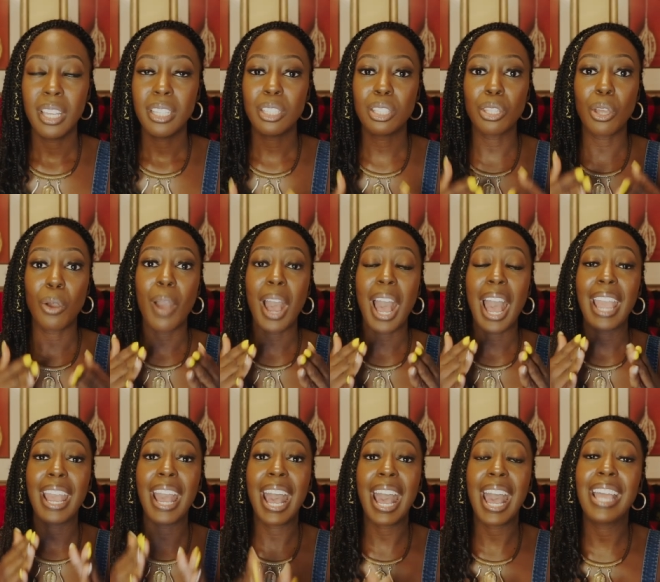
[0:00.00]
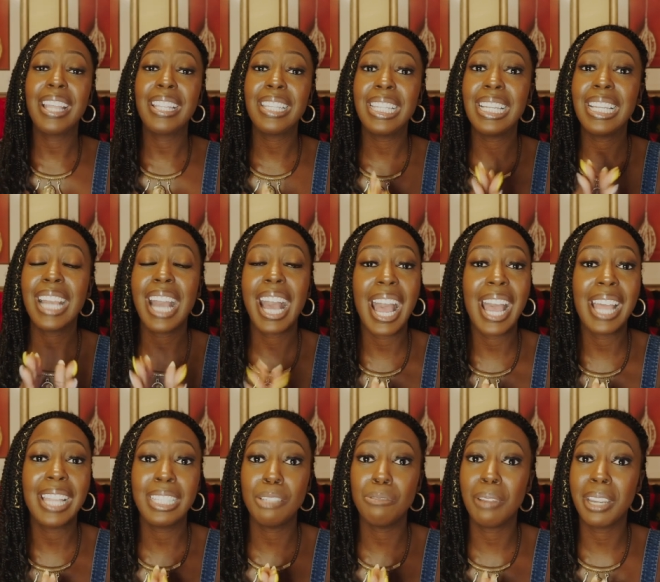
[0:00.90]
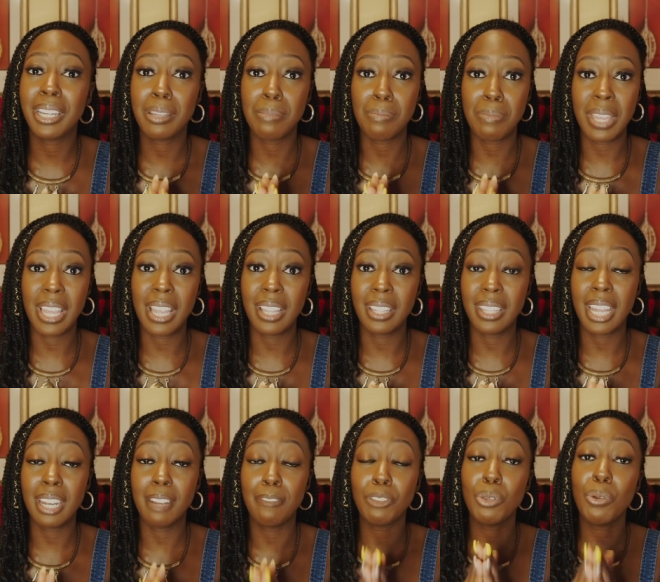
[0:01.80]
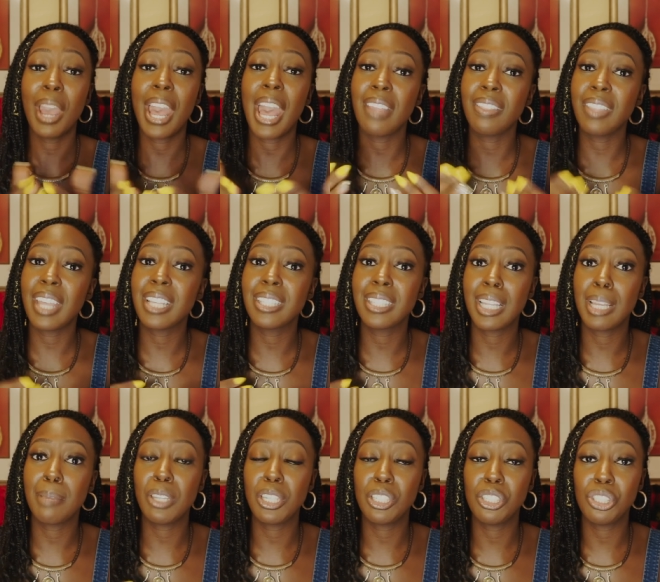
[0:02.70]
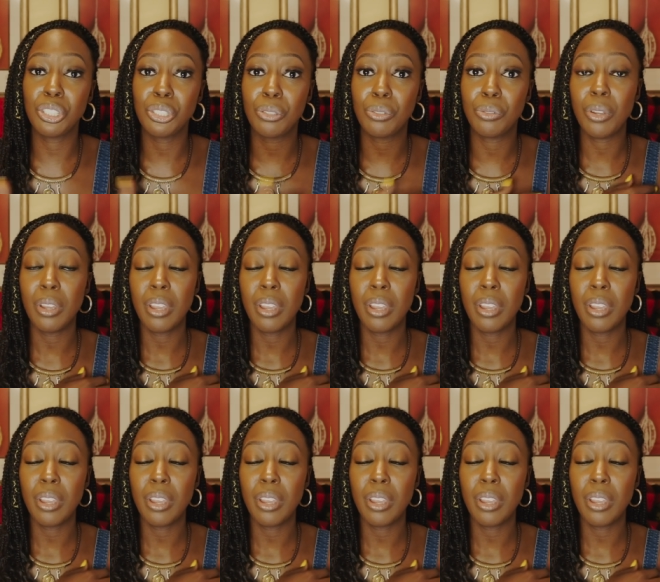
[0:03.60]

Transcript: So I highly, highly recommend that if you have that same issue,